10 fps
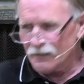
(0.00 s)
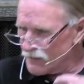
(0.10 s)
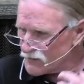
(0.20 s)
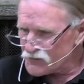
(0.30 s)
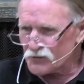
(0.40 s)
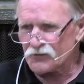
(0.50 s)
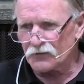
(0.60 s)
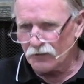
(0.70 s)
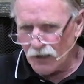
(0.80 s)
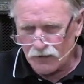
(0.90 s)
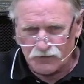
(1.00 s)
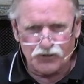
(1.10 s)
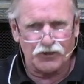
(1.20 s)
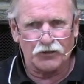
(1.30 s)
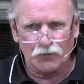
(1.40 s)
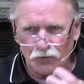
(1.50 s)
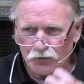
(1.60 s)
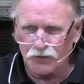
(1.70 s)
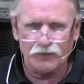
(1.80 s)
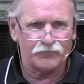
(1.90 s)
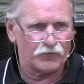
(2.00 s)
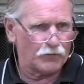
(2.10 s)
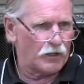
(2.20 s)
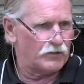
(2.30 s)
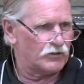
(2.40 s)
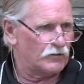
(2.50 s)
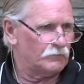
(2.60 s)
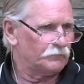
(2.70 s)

is just a lot of general information.